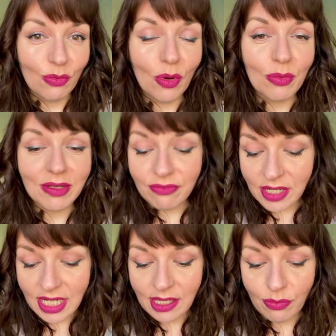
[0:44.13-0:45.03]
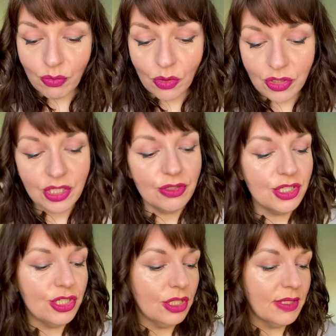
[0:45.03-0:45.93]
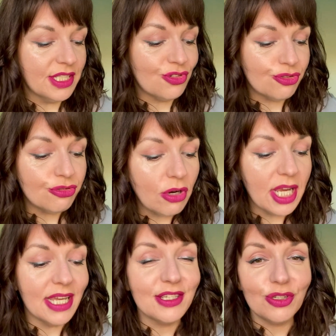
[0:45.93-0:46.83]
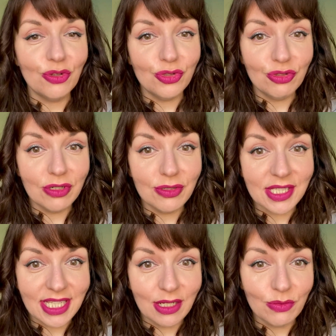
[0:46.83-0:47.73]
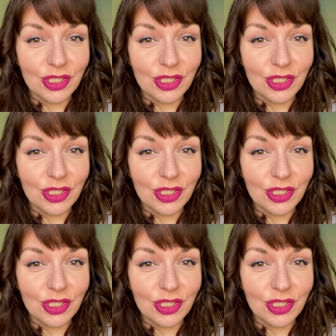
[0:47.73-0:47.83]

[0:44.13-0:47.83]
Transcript: What we really want you to do is try it on your own skin,